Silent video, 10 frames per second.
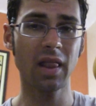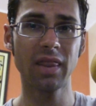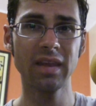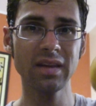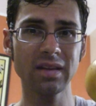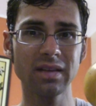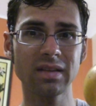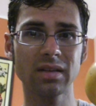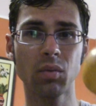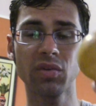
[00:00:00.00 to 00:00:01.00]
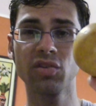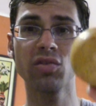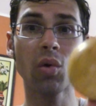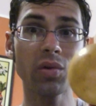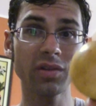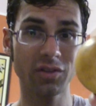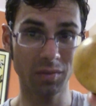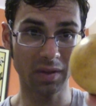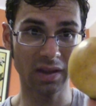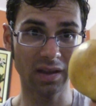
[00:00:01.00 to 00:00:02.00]
This was sold
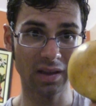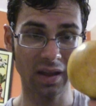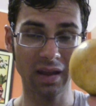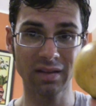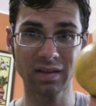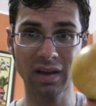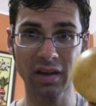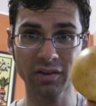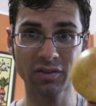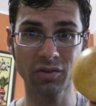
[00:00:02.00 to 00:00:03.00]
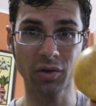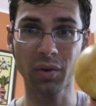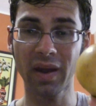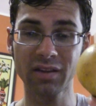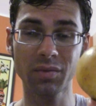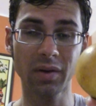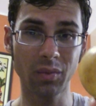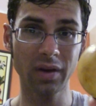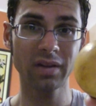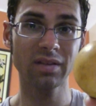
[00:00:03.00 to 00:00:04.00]
to me as an attribution. I asked what it
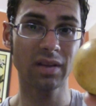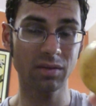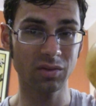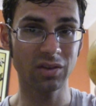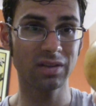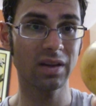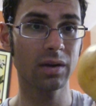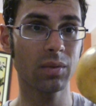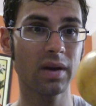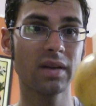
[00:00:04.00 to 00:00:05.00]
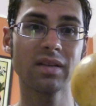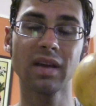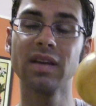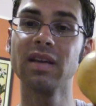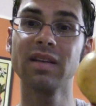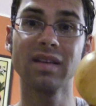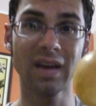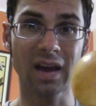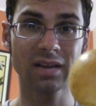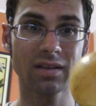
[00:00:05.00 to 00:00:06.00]
was, and that's what she said it was, and it's
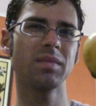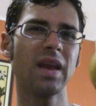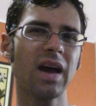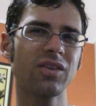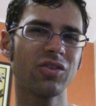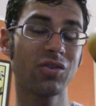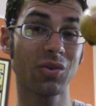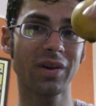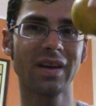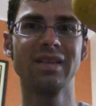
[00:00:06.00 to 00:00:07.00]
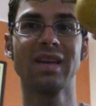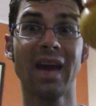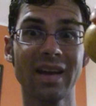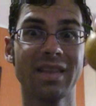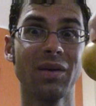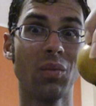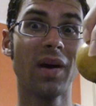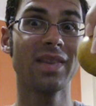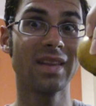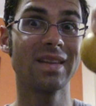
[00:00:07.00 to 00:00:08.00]
not. I'm not sure exactly
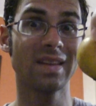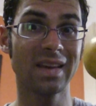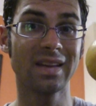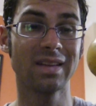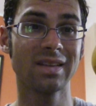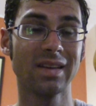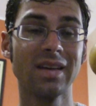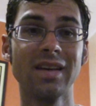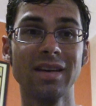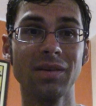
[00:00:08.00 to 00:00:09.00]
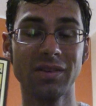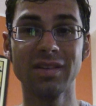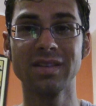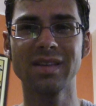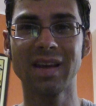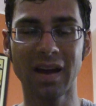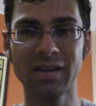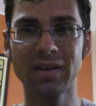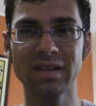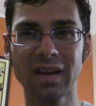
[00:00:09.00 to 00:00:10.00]
what this is, which is
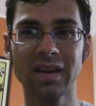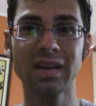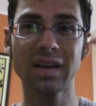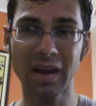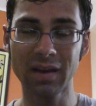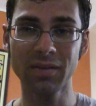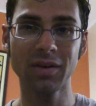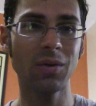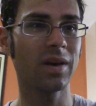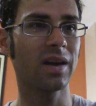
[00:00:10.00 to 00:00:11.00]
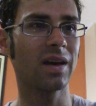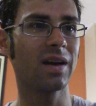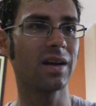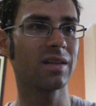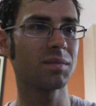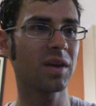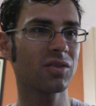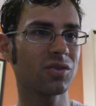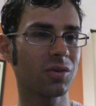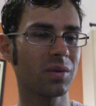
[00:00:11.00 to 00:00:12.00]
kind of exciting, kind of annoying, because I'm not
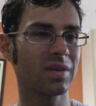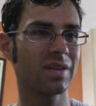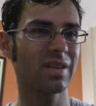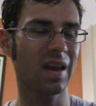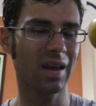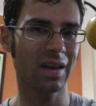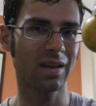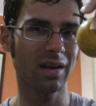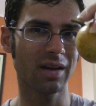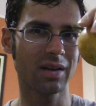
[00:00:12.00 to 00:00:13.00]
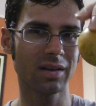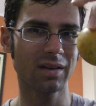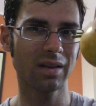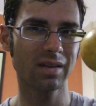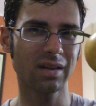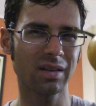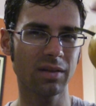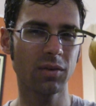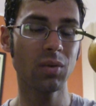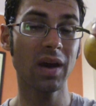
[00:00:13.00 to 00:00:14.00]
sure what to say this is.
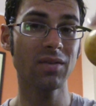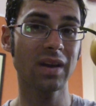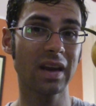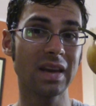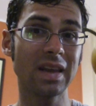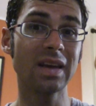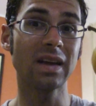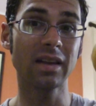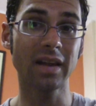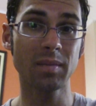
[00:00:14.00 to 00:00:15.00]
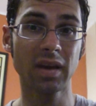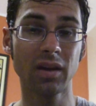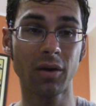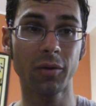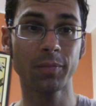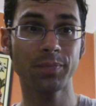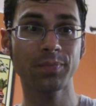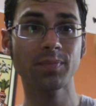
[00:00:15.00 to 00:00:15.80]
If you have an idea, let me know.